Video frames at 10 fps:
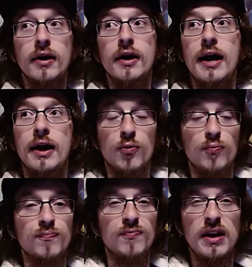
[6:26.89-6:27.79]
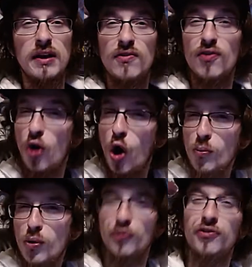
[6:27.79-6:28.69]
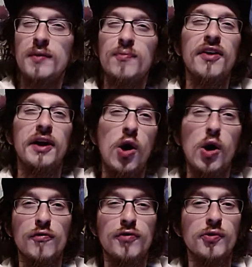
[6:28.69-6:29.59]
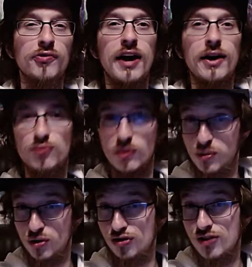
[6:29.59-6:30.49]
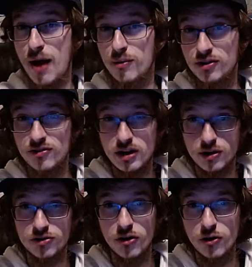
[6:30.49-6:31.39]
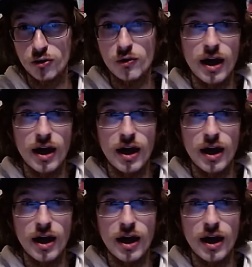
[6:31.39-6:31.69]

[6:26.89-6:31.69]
And it almost seems like all of those decks were pushed down to Tier 2,